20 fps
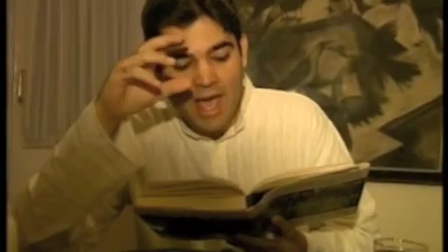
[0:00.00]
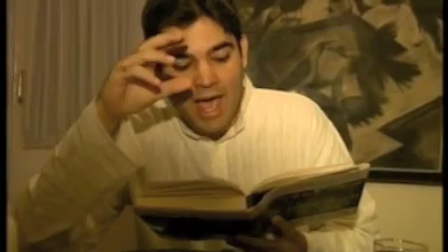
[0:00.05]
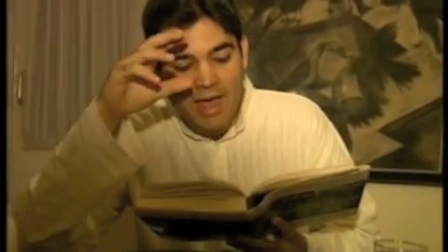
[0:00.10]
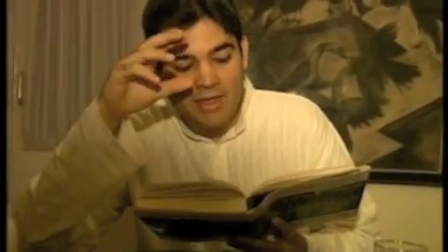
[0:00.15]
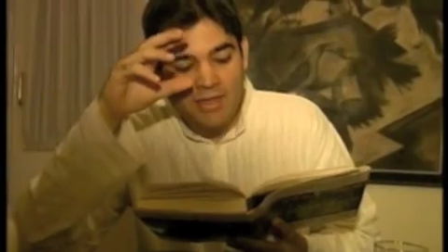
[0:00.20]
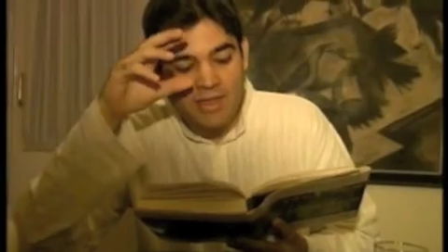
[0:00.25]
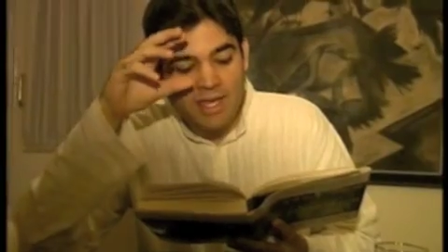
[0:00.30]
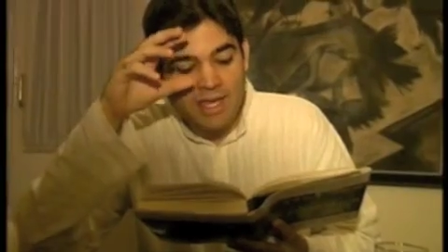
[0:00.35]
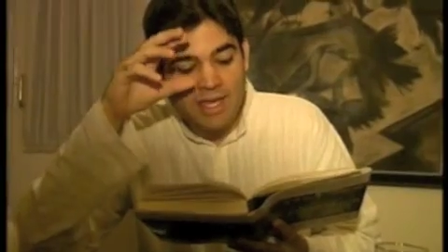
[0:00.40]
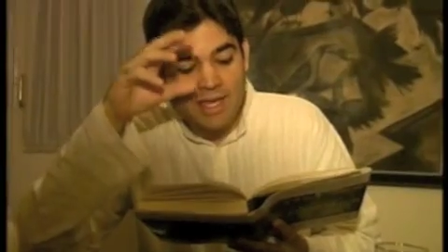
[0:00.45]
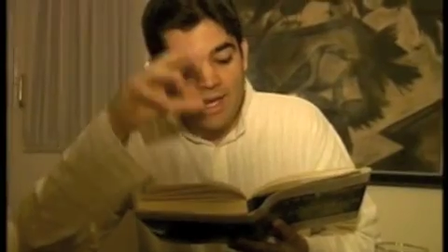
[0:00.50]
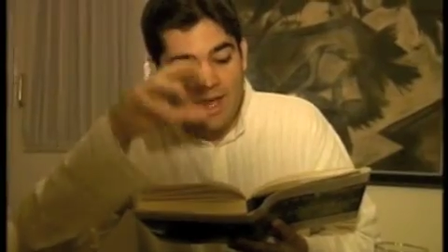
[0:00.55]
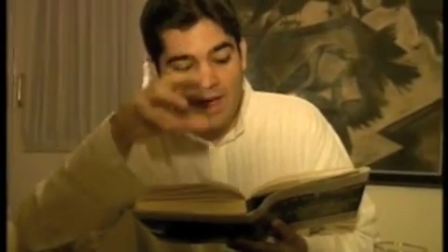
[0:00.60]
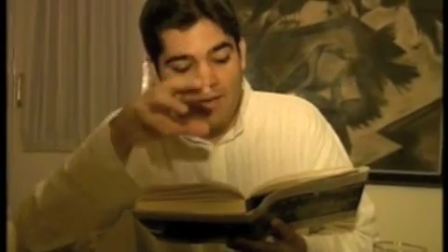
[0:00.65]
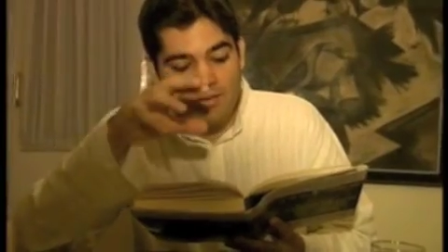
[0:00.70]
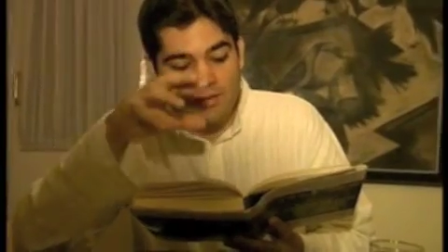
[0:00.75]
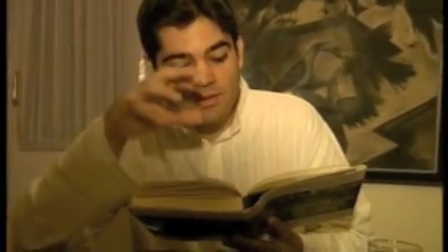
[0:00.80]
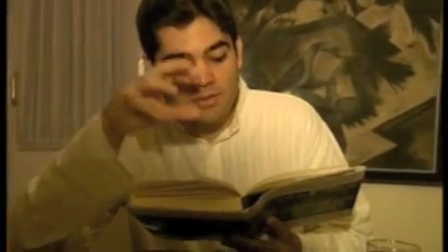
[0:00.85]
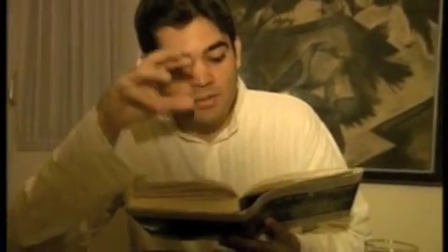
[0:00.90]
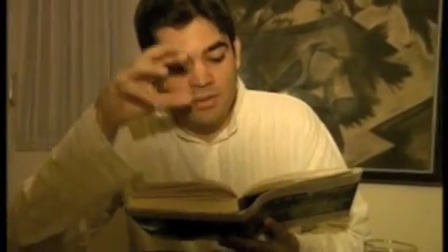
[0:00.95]
and the
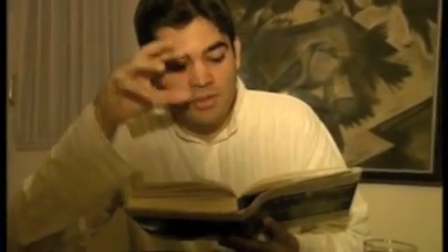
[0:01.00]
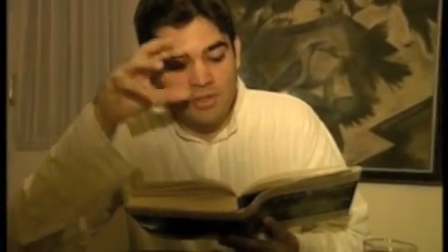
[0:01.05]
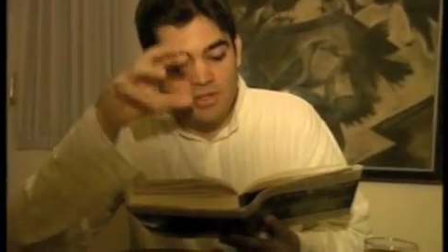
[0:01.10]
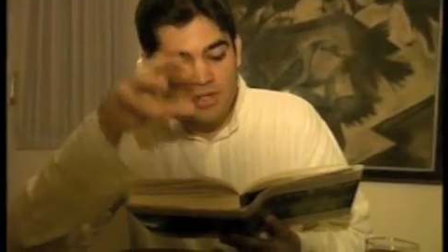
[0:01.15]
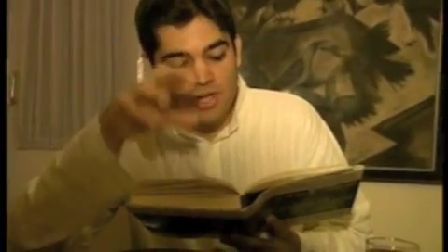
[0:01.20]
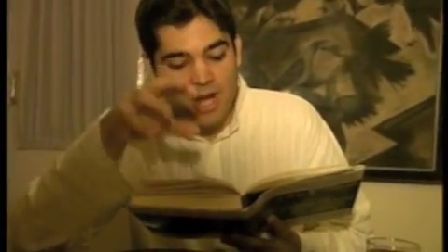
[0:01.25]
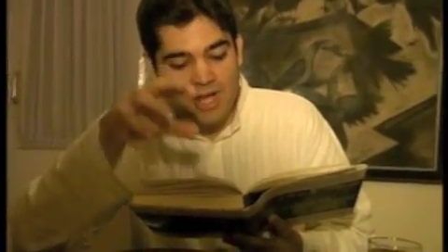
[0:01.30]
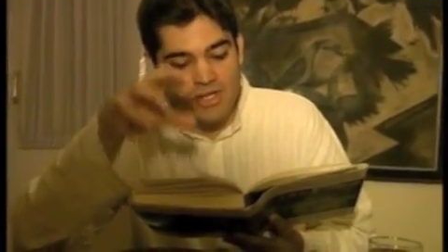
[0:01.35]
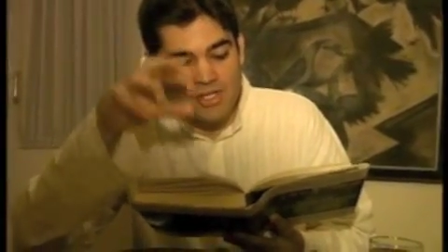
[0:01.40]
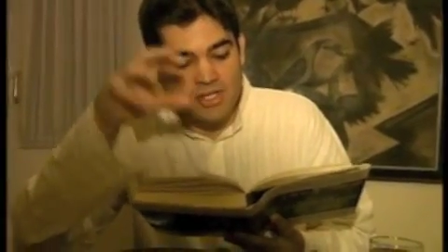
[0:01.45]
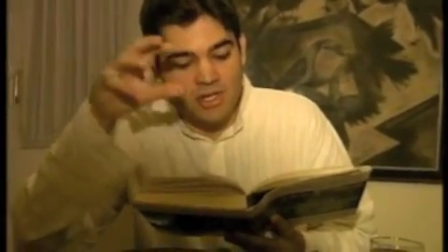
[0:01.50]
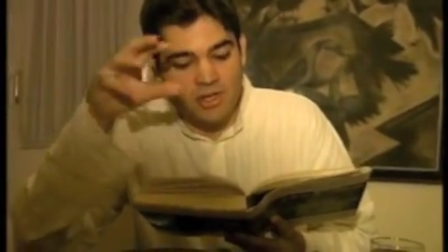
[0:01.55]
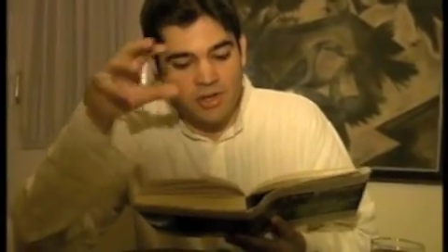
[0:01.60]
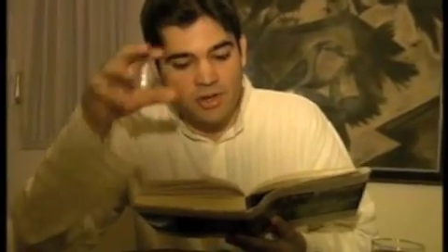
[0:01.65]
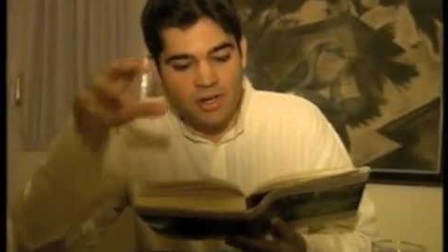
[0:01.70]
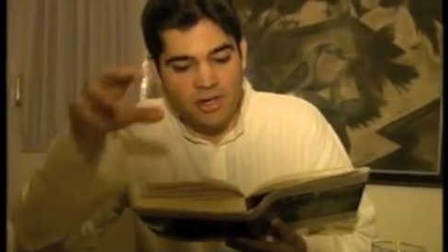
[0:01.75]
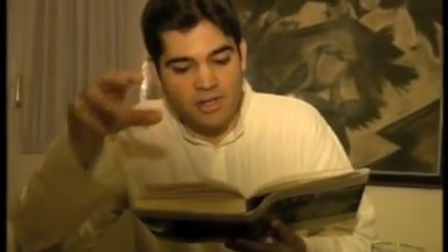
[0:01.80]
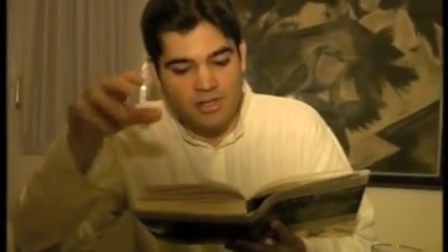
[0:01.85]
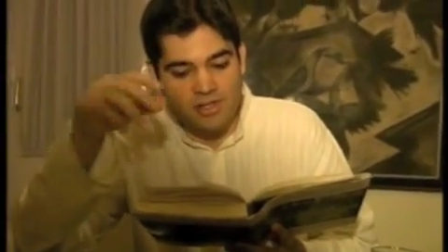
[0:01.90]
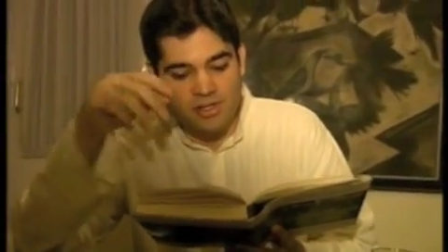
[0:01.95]
inevitable tragic
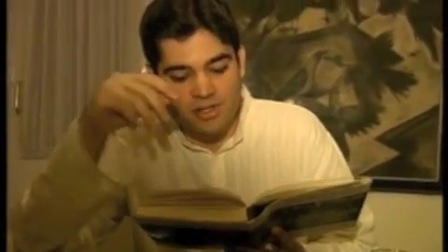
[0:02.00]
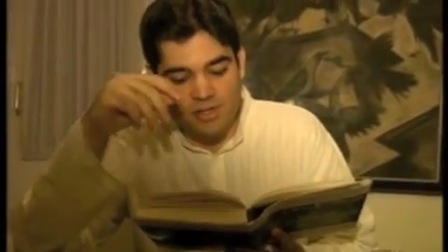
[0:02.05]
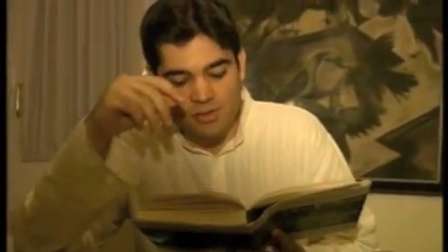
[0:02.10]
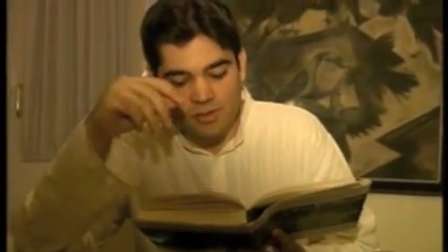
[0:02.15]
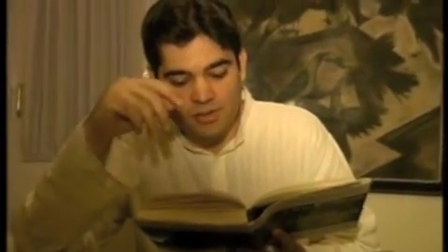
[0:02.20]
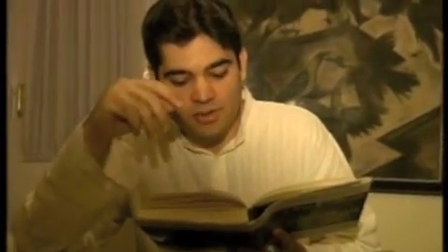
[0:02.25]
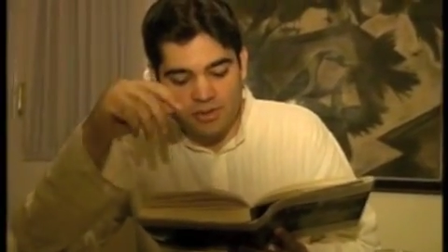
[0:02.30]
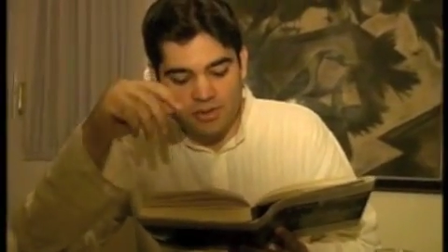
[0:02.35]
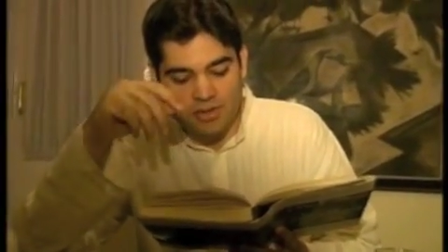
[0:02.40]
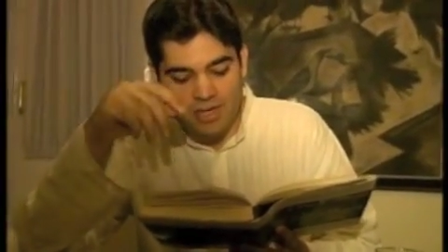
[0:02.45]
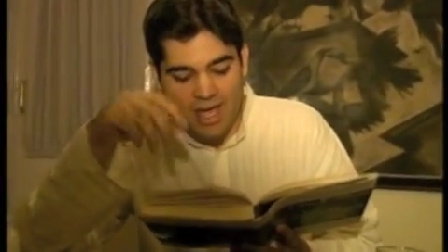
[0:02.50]
collisions with